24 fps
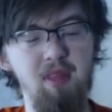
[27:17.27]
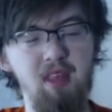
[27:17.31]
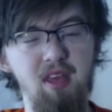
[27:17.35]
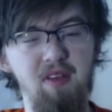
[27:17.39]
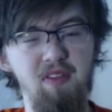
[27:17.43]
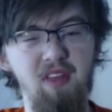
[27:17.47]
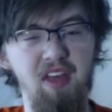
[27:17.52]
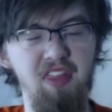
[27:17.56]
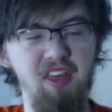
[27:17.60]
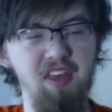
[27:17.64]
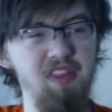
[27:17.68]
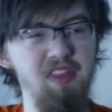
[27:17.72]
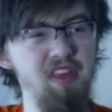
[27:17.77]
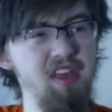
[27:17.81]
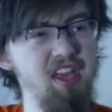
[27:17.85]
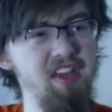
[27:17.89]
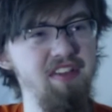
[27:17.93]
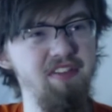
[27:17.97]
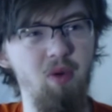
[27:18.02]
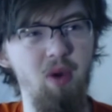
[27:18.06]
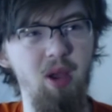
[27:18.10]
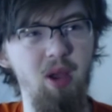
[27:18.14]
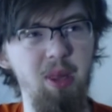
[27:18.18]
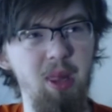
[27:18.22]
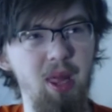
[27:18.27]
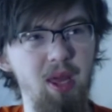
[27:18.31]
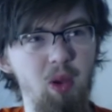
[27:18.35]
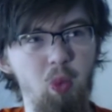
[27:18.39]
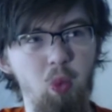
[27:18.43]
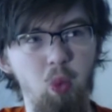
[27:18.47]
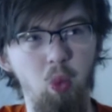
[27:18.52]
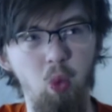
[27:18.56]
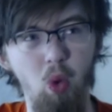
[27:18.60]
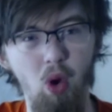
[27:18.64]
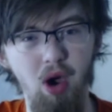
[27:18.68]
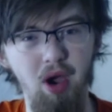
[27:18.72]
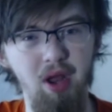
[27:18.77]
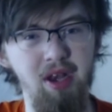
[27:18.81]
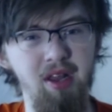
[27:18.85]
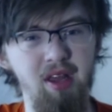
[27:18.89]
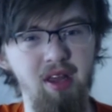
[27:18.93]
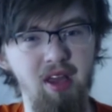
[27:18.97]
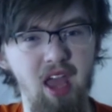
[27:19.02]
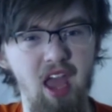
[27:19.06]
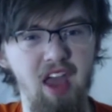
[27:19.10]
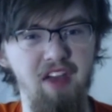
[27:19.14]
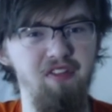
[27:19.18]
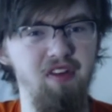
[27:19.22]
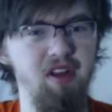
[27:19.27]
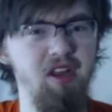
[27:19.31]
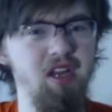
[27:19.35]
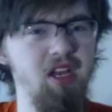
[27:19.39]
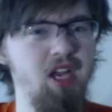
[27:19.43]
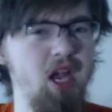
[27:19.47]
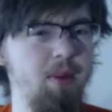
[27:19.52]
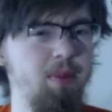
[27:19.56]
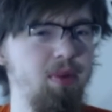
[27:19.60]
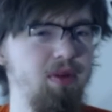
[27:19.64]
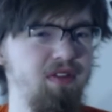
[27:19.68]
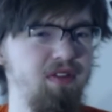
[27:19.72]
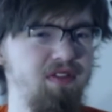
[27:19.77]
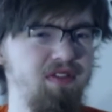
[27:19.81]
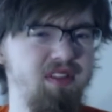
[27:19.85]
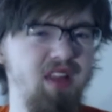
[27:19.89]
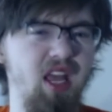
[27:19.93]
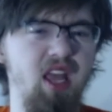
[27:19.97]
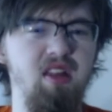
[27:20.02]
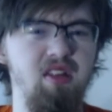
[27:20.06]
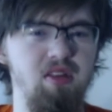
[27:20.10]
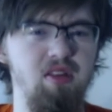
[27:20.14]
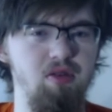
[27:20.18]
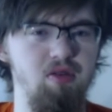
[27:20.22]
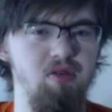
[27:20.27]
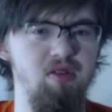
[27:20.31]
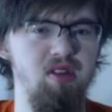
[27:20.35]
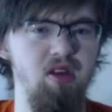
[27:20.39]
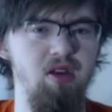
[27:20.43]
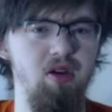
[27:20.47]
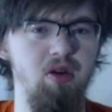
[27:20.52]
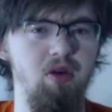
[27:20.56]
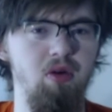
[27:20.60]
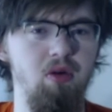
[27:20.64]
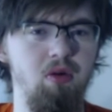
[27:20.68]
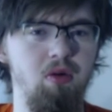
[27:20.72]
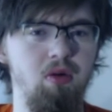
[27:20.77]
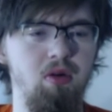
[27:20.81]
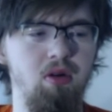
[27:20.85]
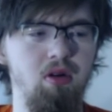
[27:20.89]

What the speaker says: I think they give away like one every couple of days or so.